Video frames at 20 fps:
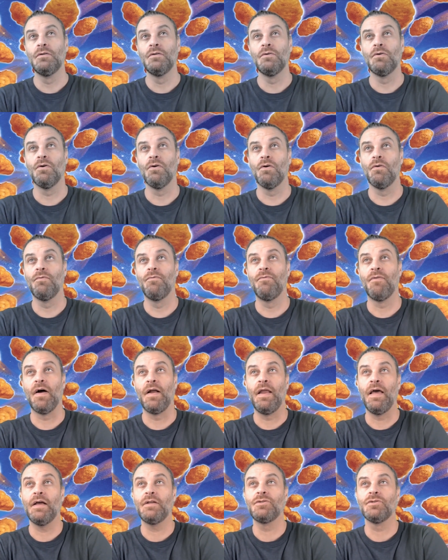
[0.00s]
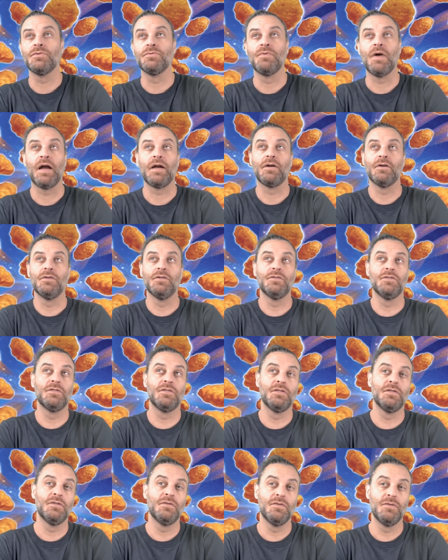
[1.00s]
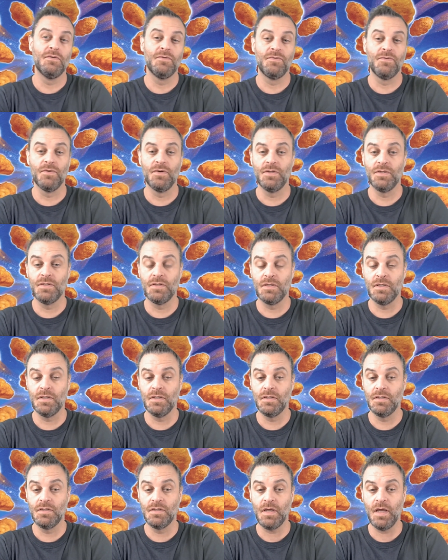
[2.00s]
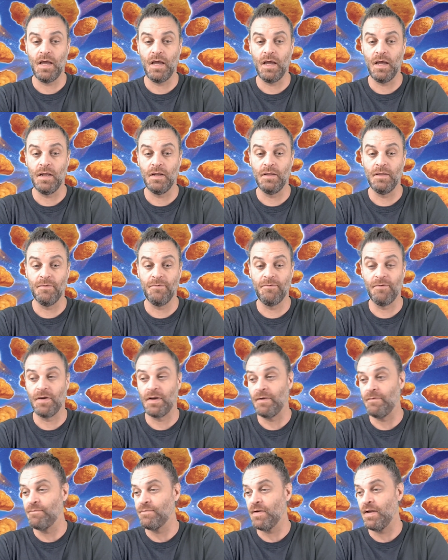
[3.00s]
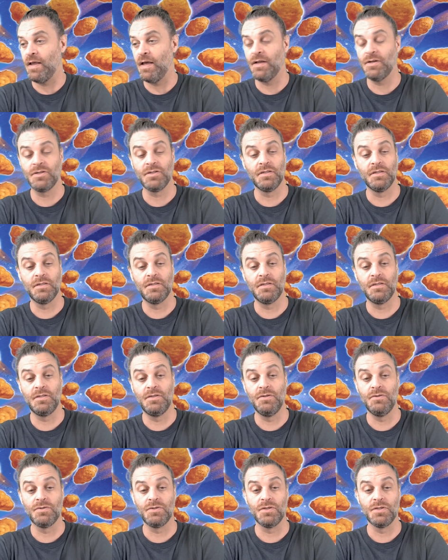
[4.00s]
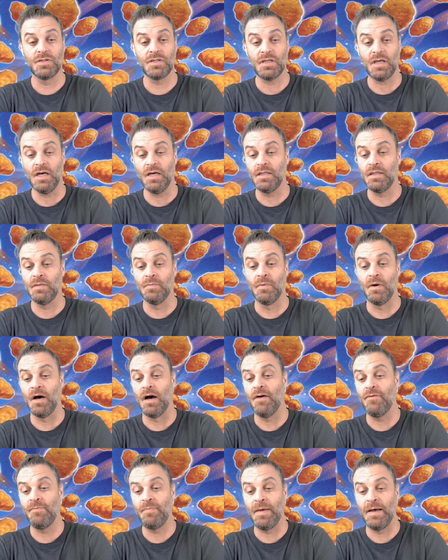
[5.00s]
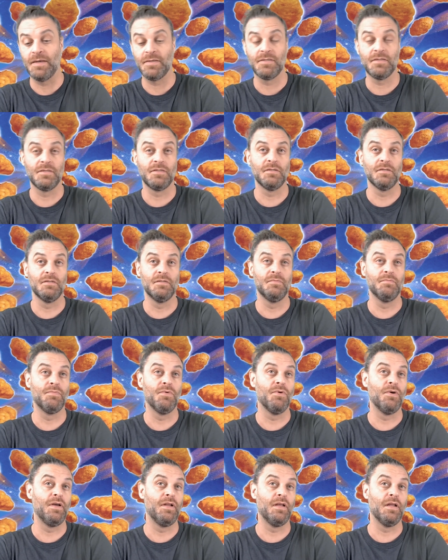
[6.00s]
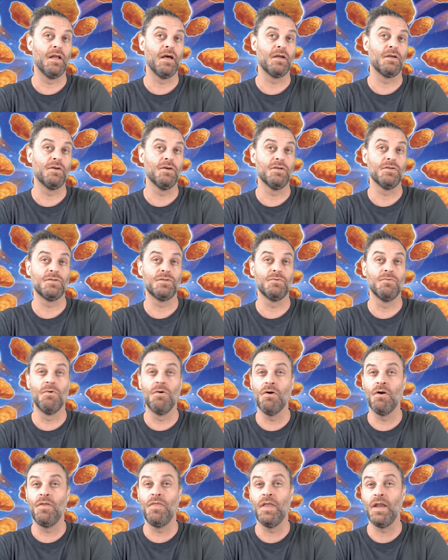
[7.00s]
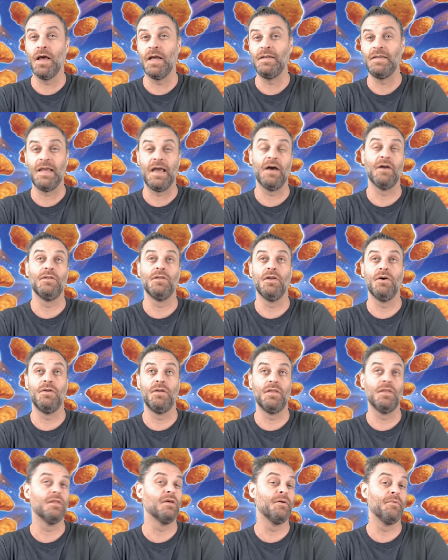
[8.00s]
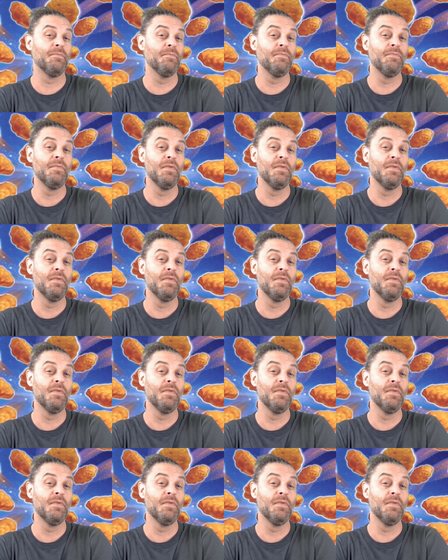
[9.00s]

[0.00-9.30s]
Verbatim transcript: or financial records, for instance, and the freaking financial institutions cut them off past a certain point, and I could have sworn that I downloaded them